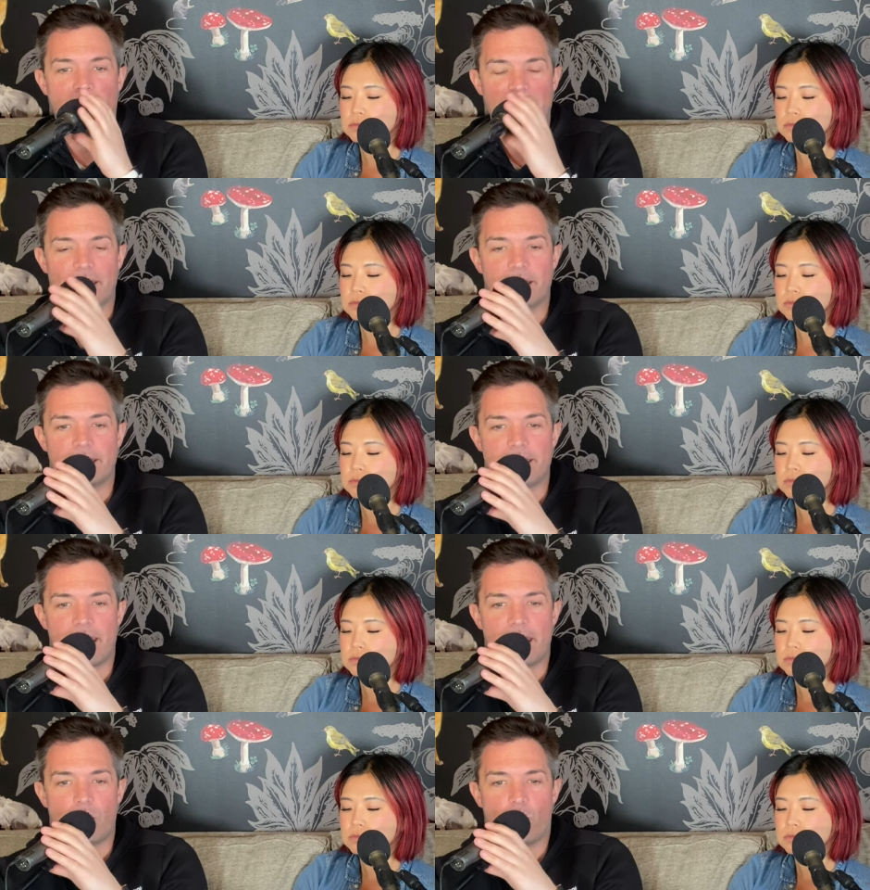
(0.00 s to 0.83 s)
Speaker 1: at the end of the
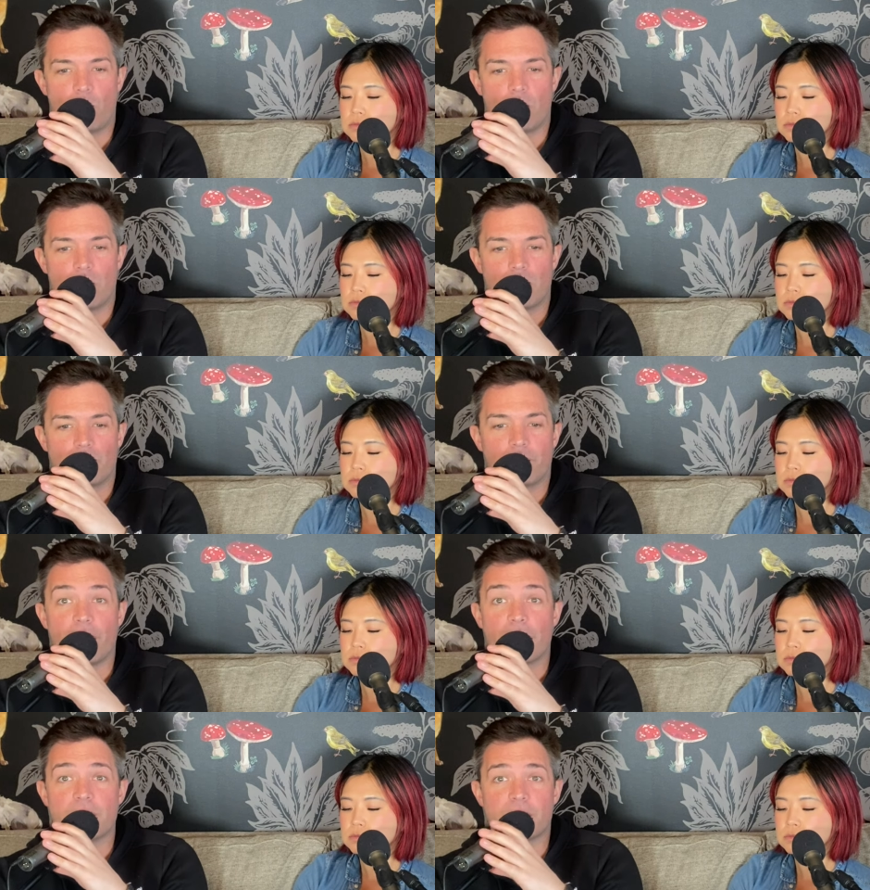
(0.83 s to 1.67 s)
day, we're
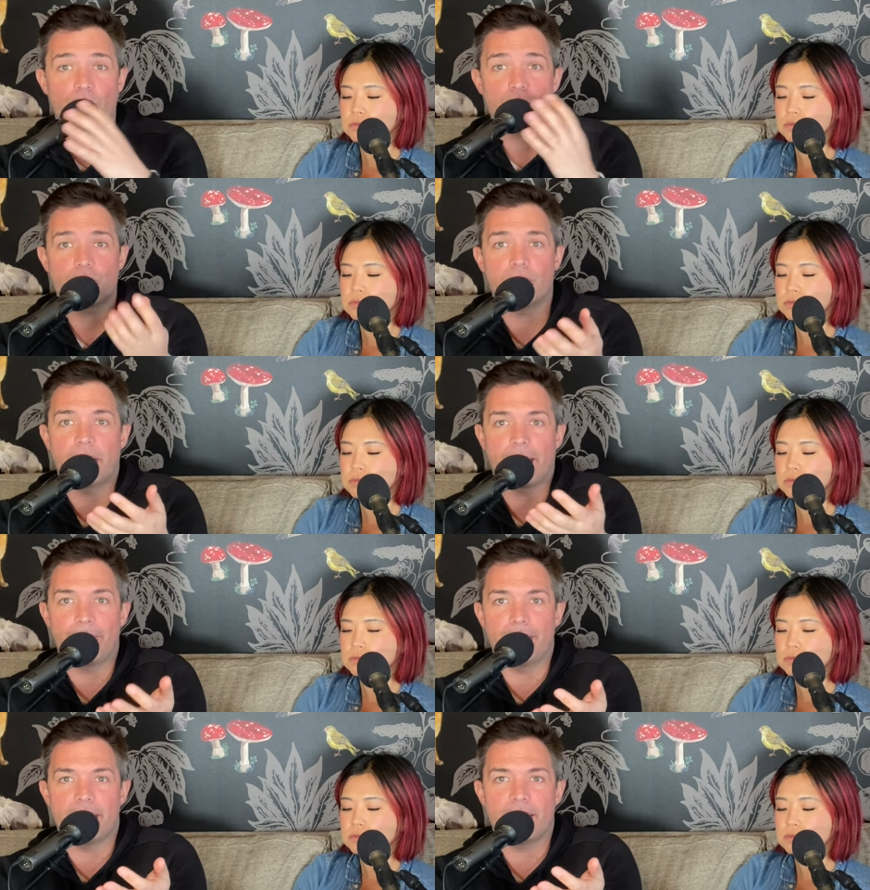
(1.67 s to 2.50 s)
very social like
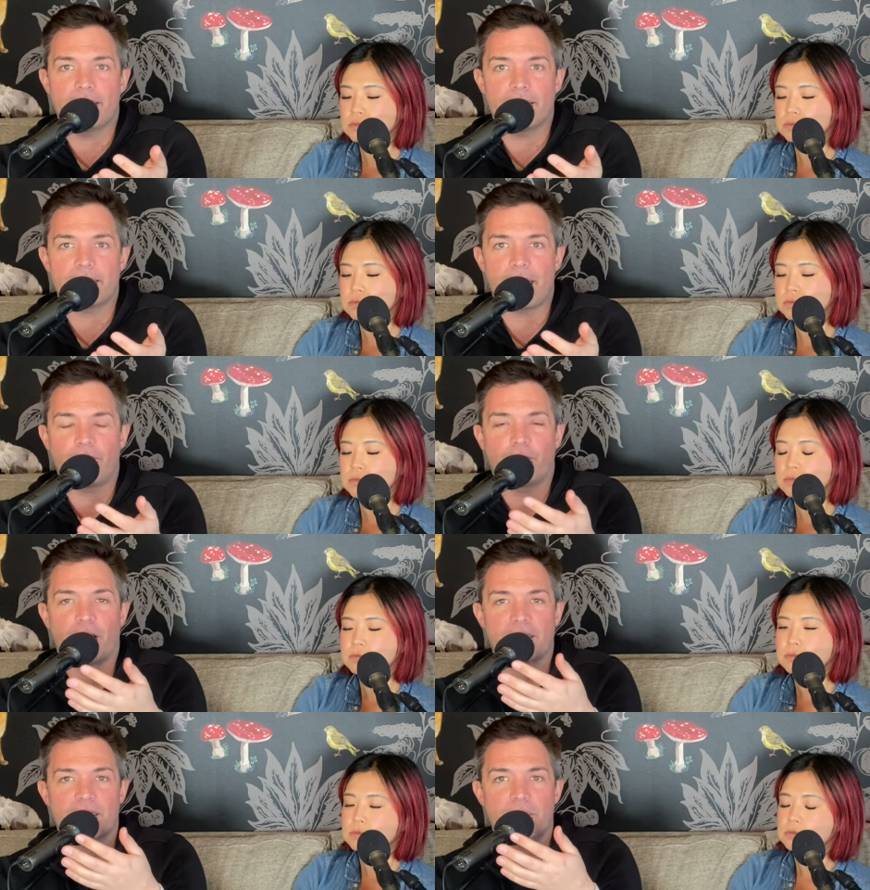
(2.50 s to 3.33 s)
beings, and for
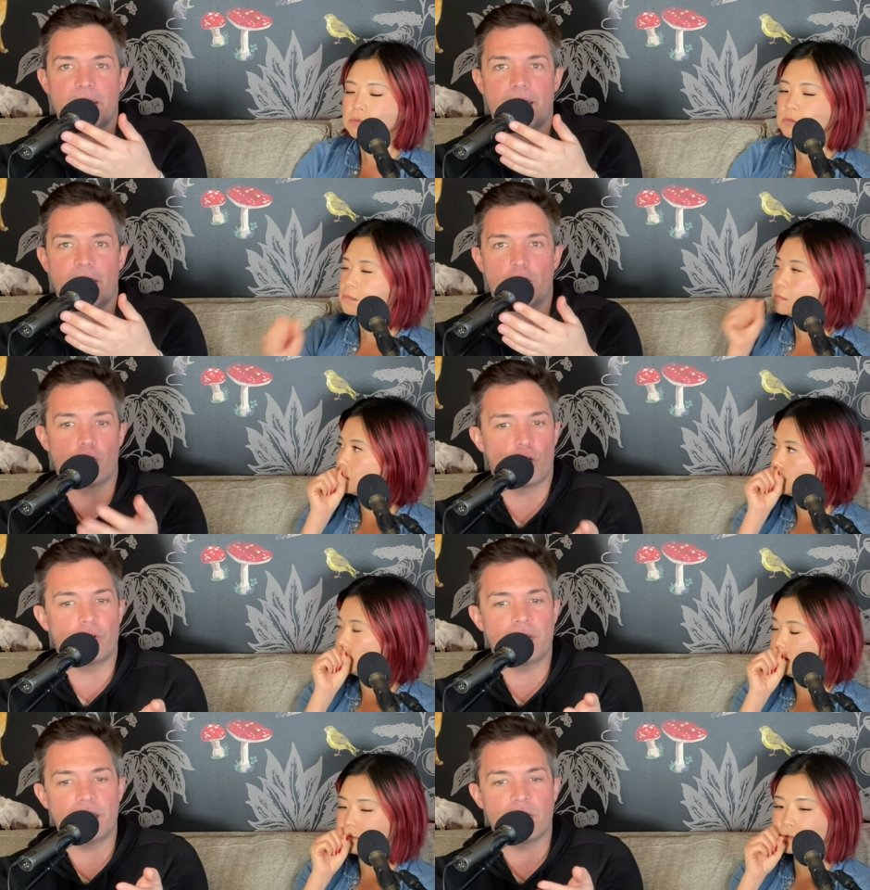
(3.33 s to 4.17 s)
us to be like
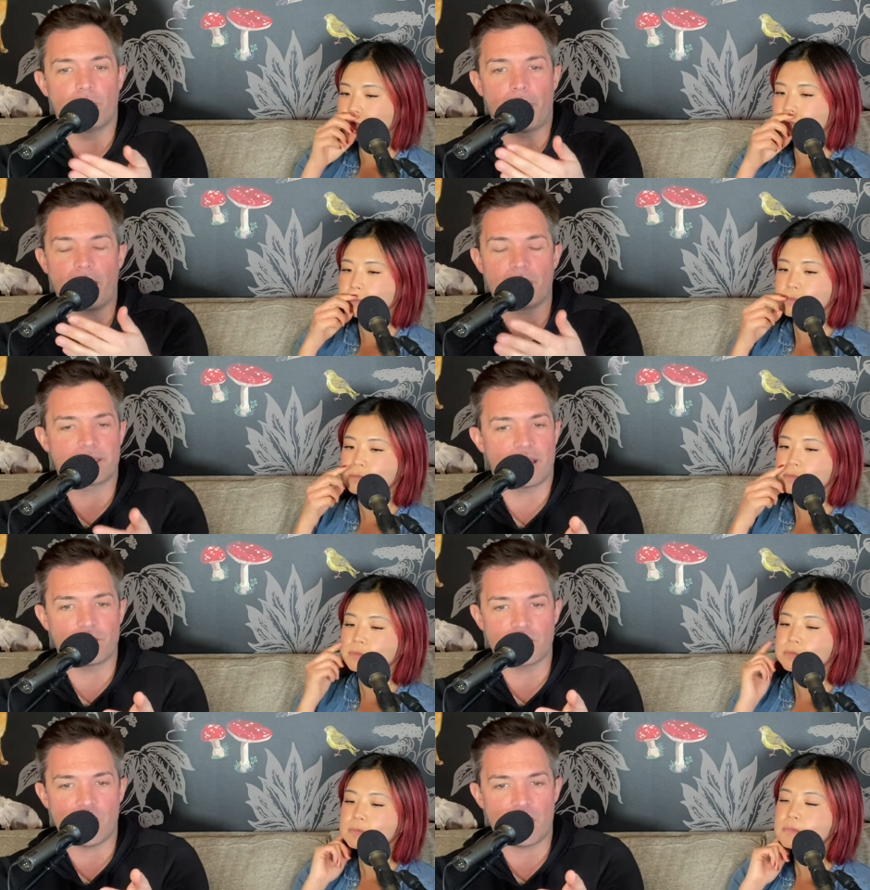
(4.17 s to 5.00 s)
lonely or by ourselves a
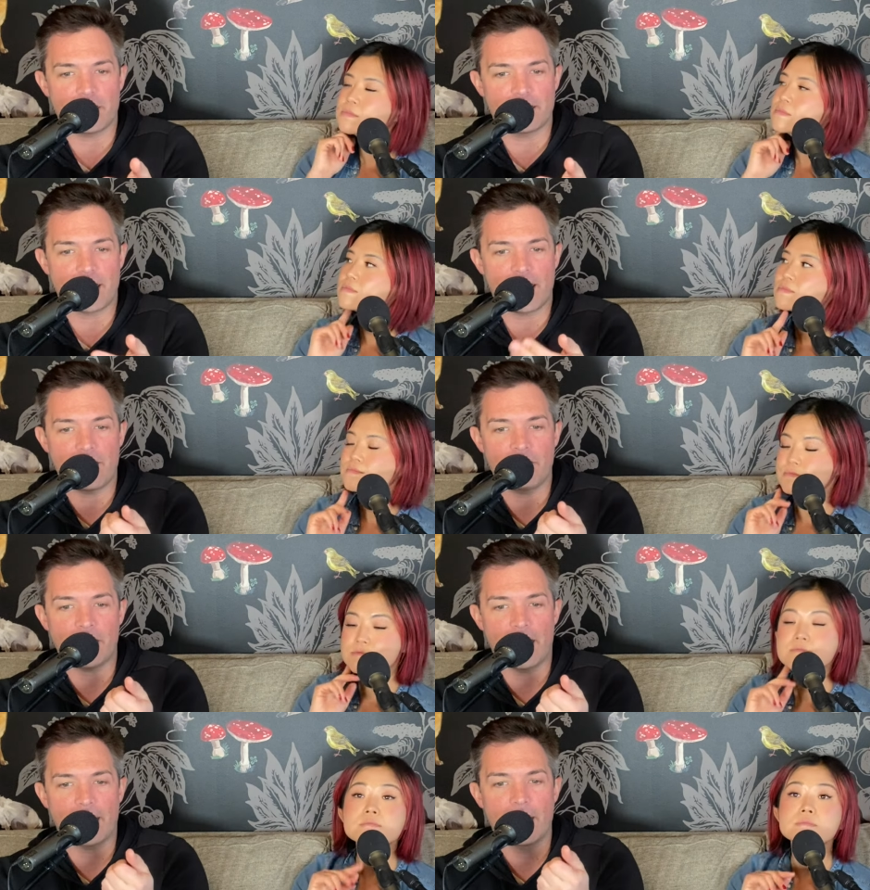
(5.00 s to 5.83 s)
lot of the time, mm-hmm.
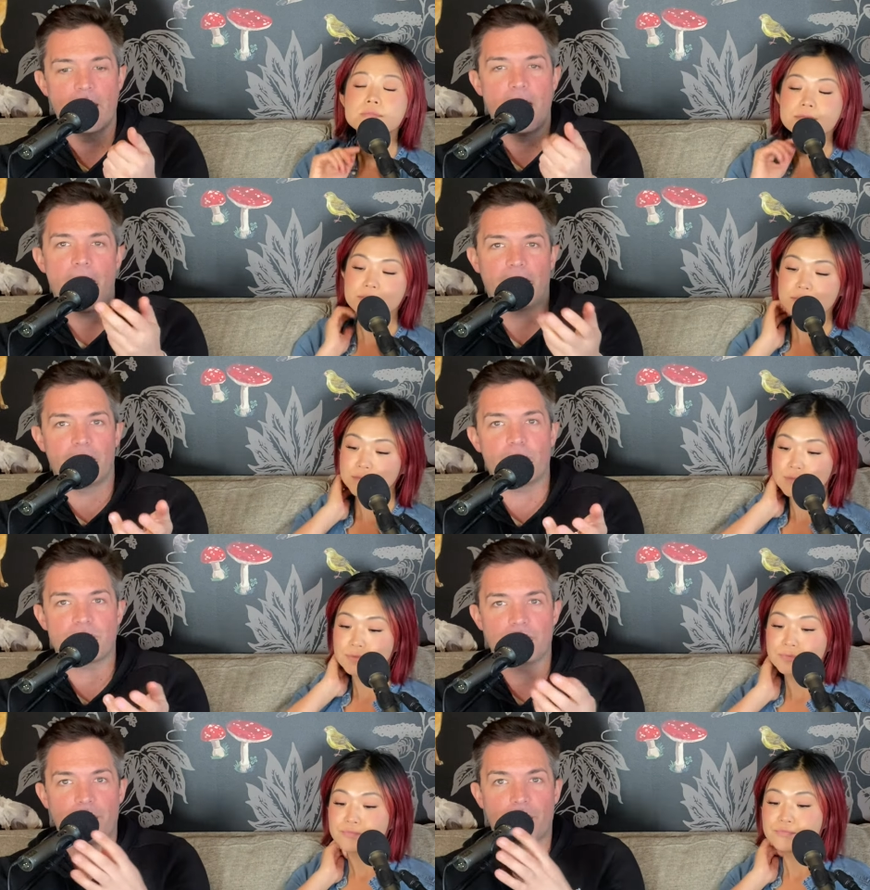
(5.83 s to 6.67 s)
like, and I know some
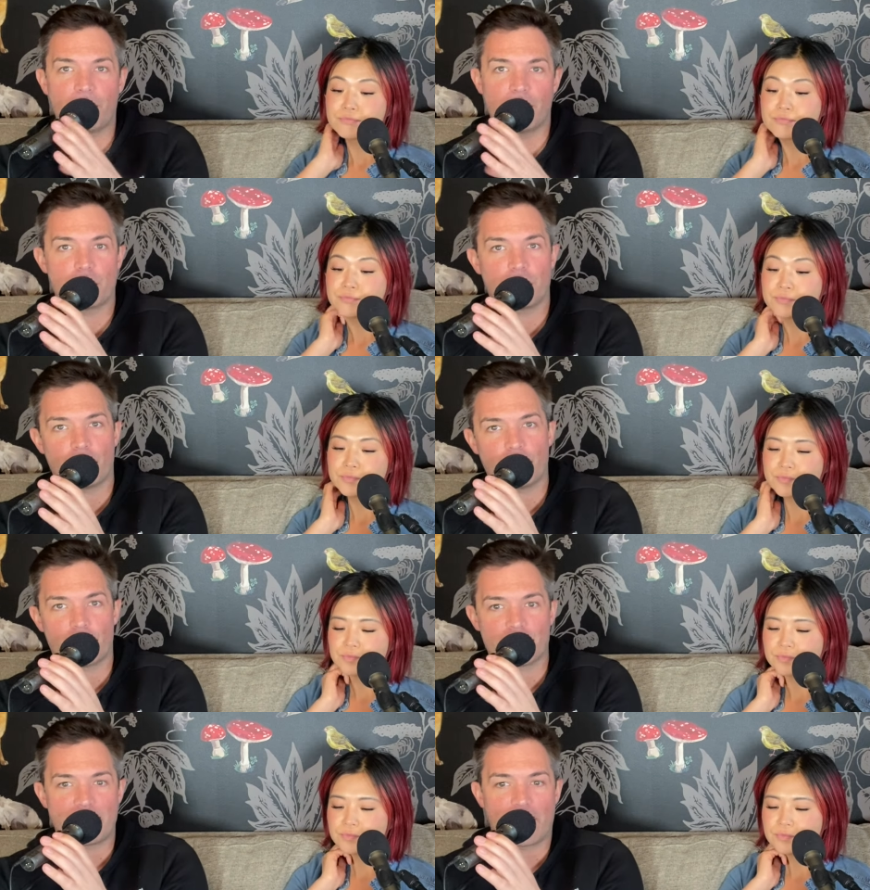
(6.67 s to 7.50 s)
people are introvert
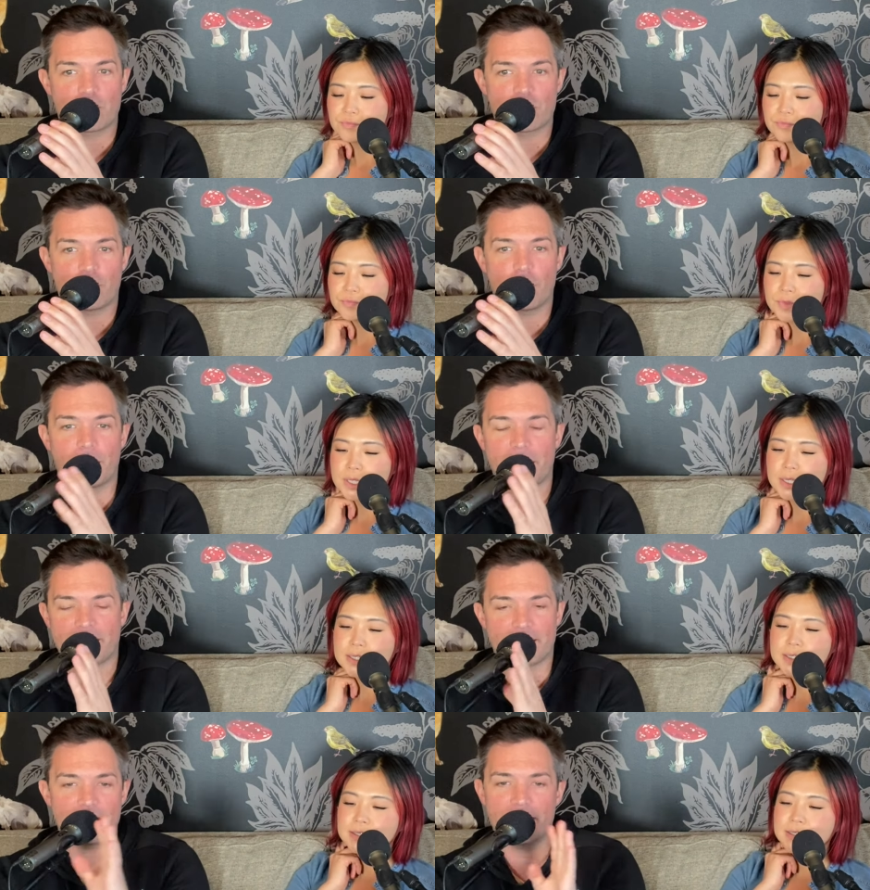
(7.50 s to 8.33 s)
versus extrovert, but that's
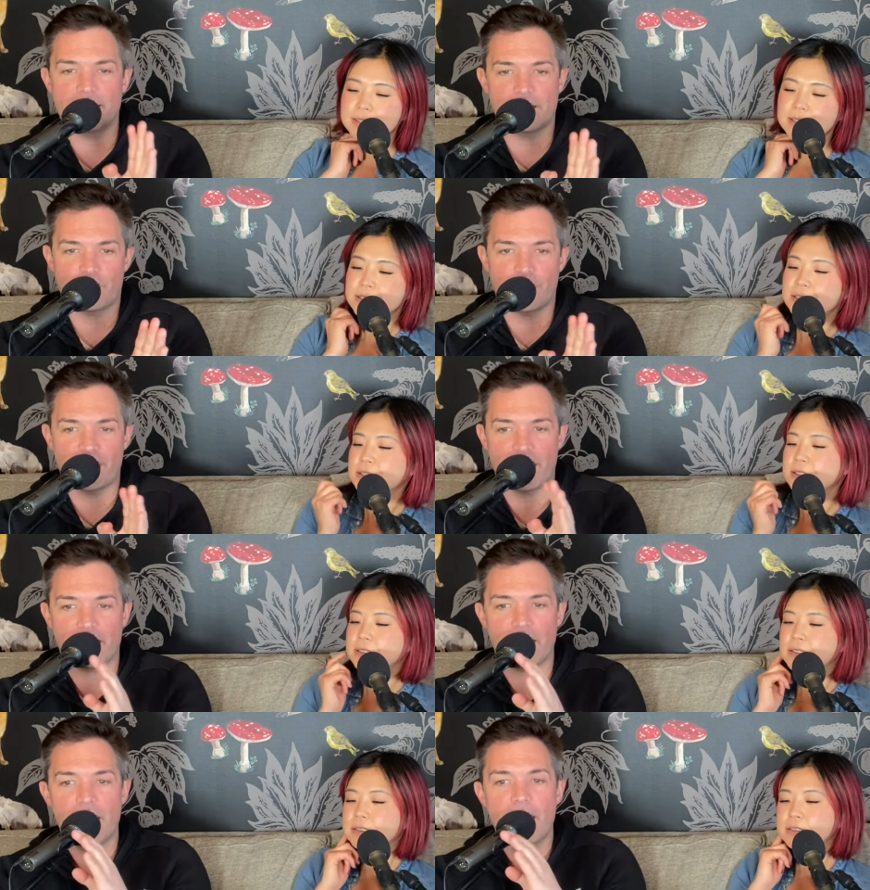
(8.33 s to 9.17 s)
slightly a different
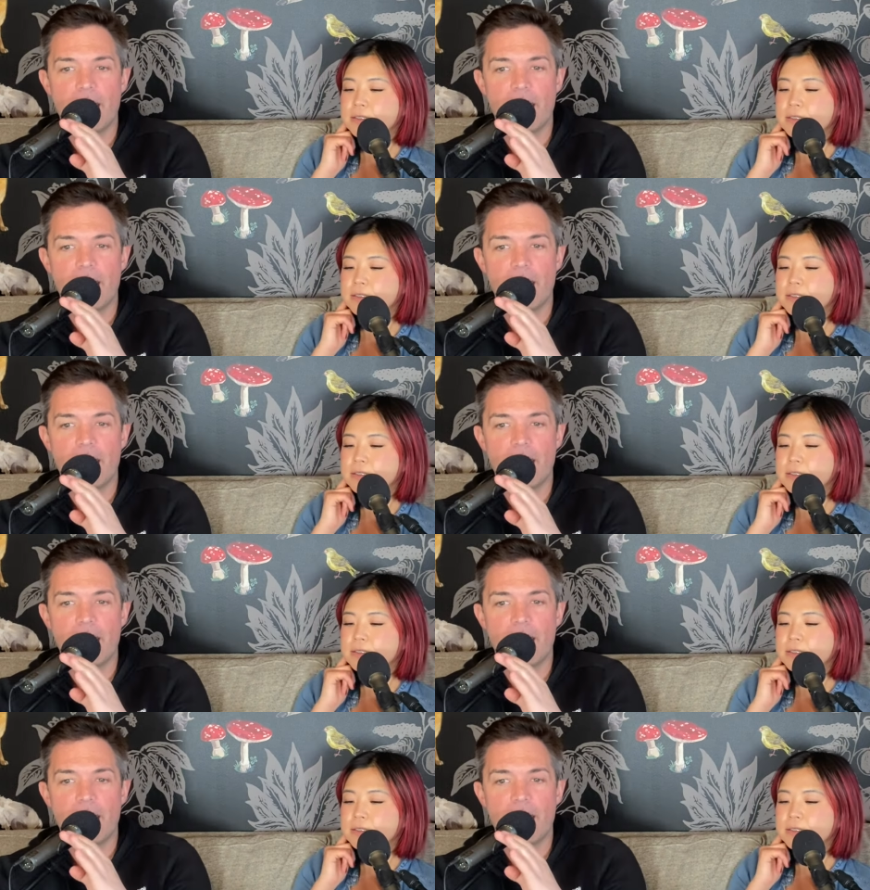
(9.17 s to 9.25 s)
thing